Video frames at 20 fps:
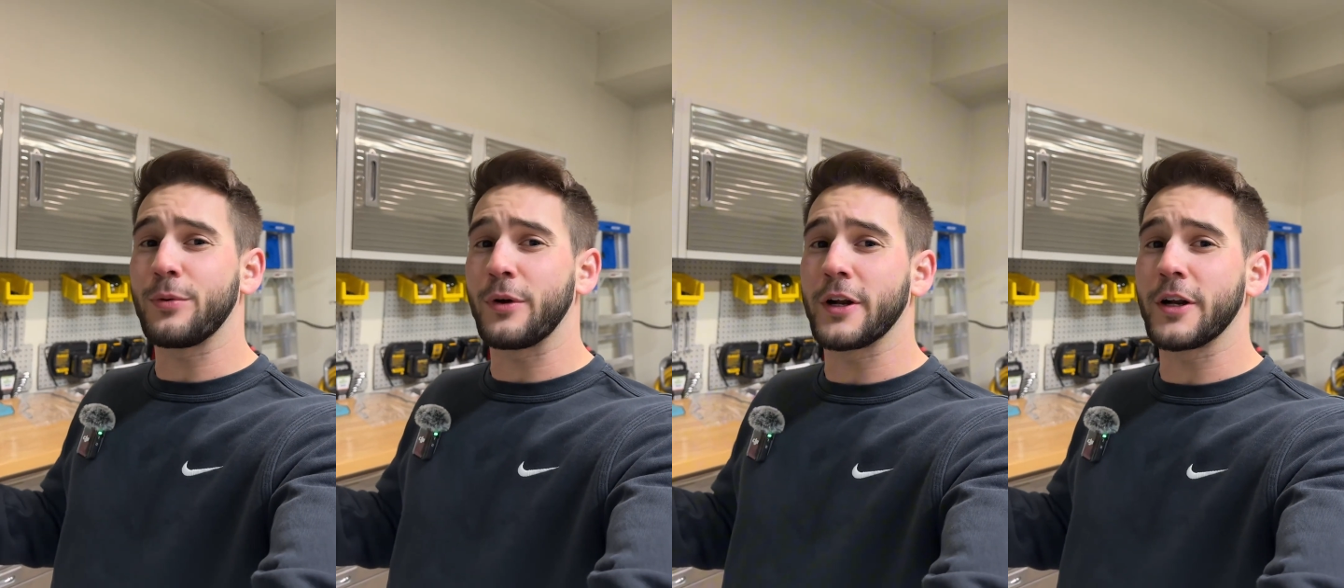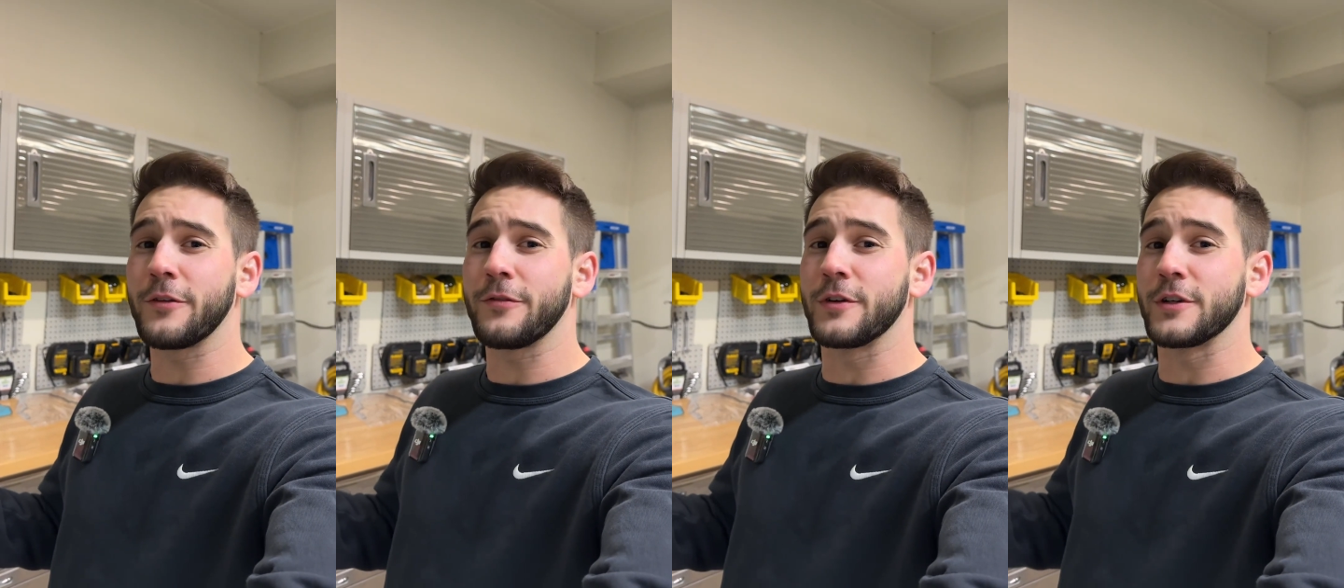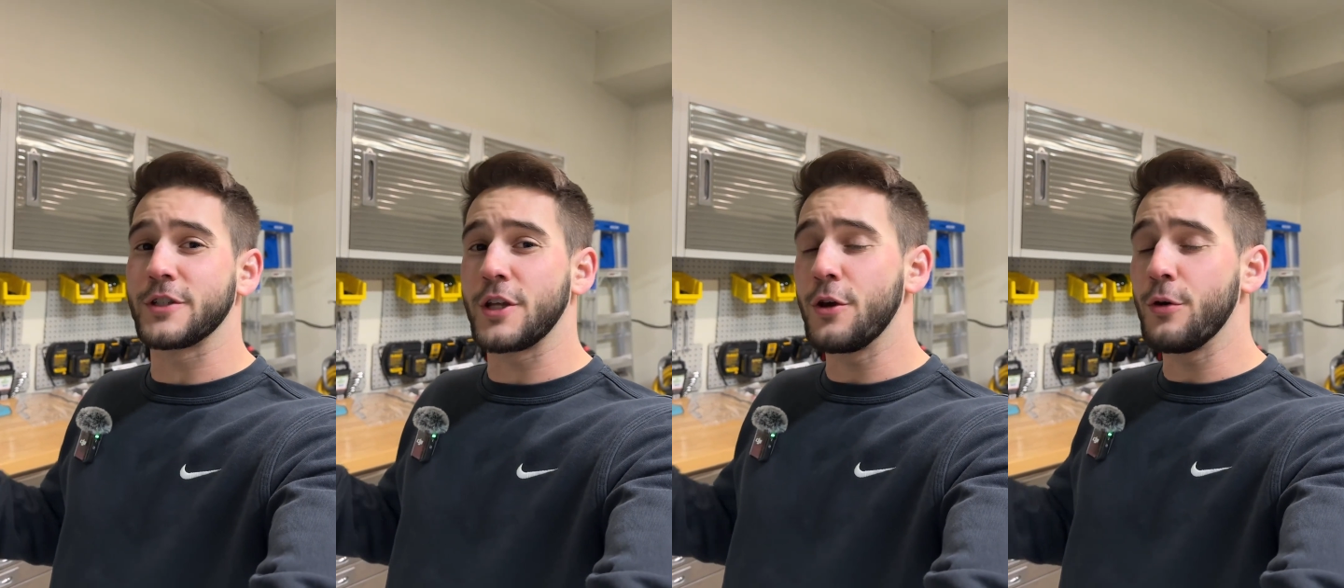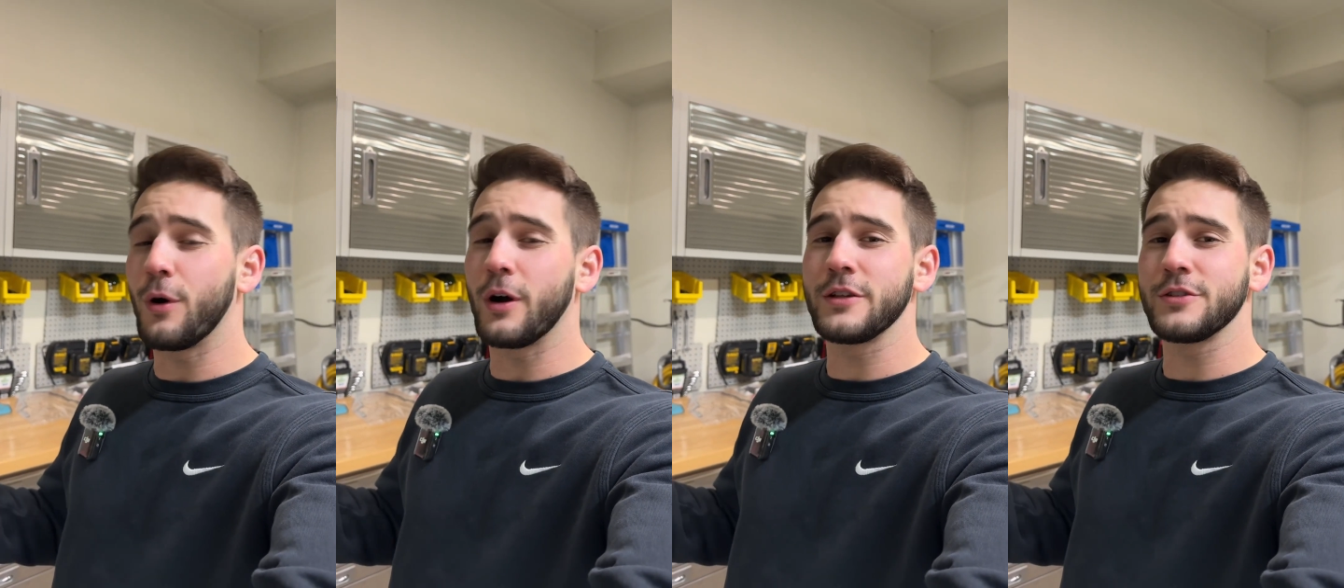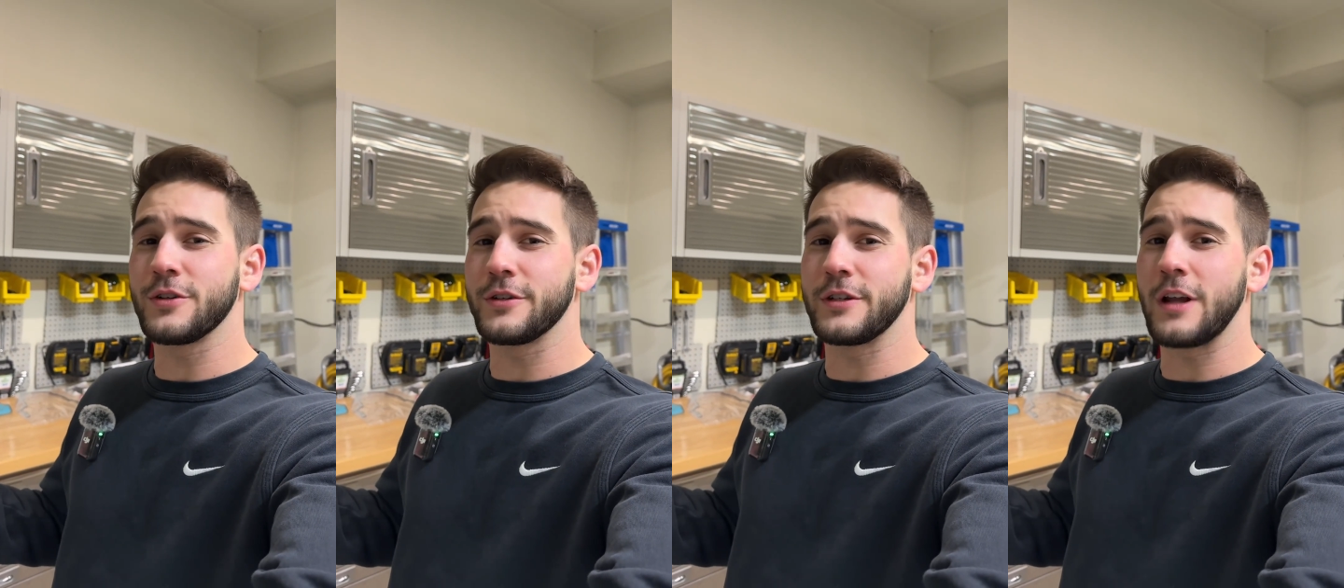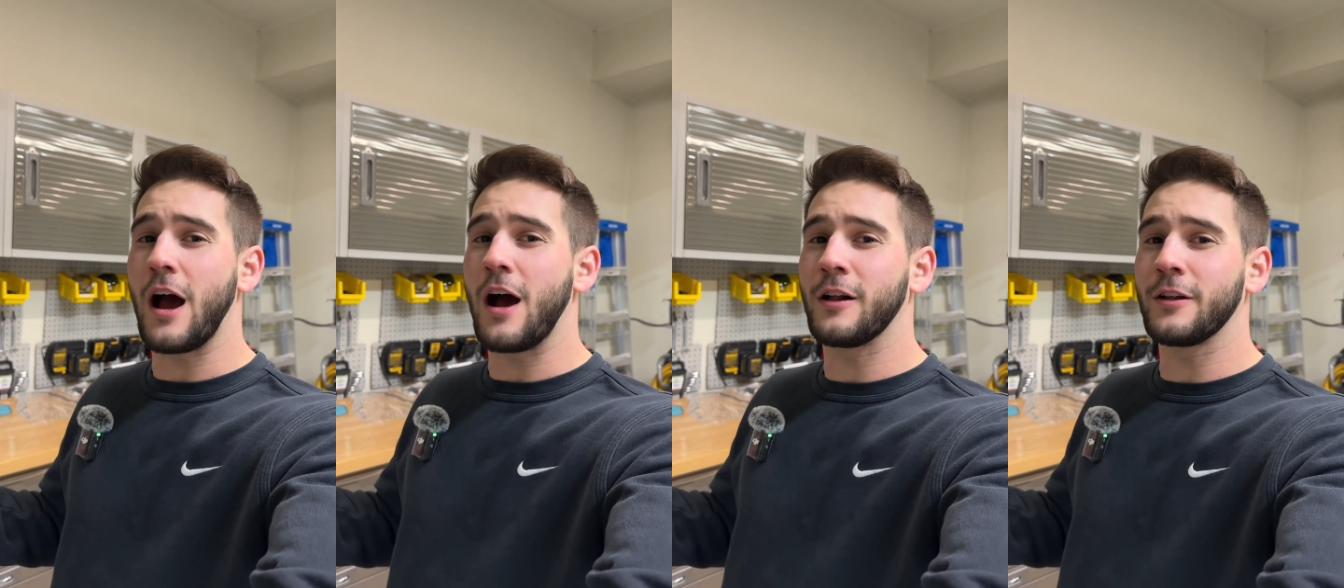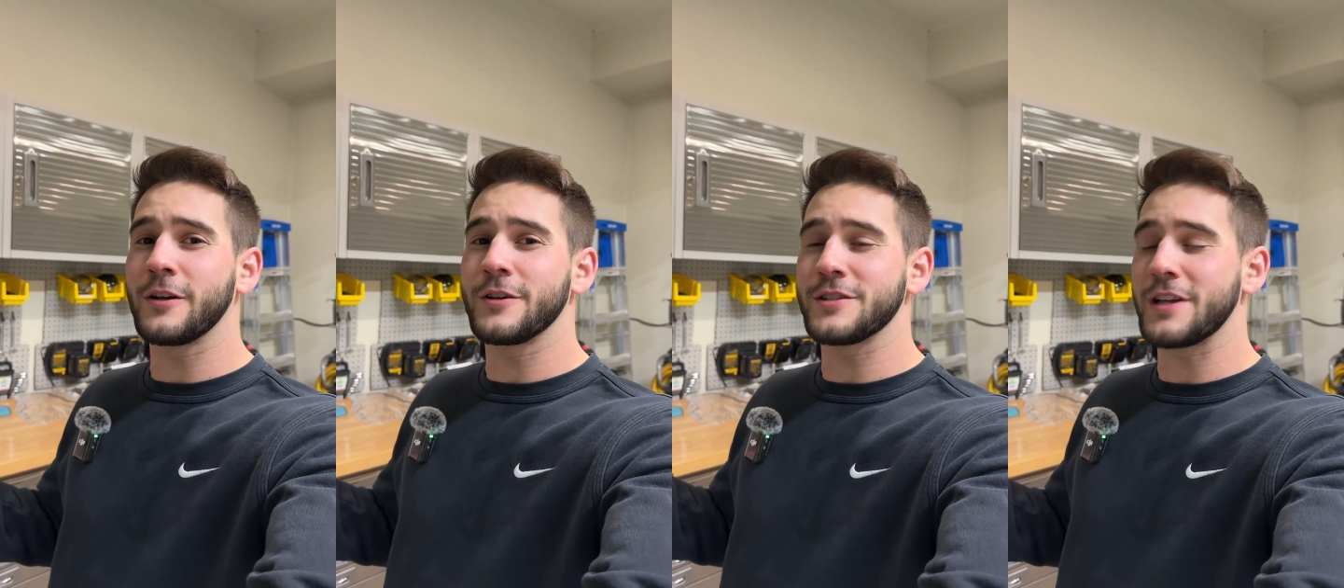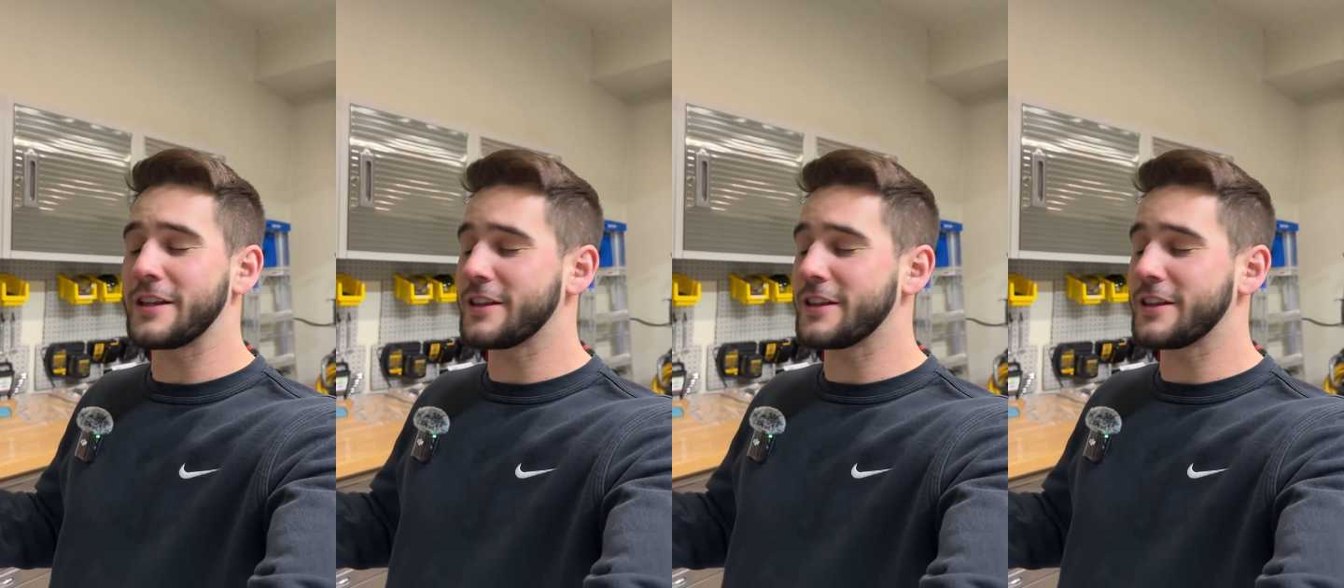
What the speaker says: printer for $200,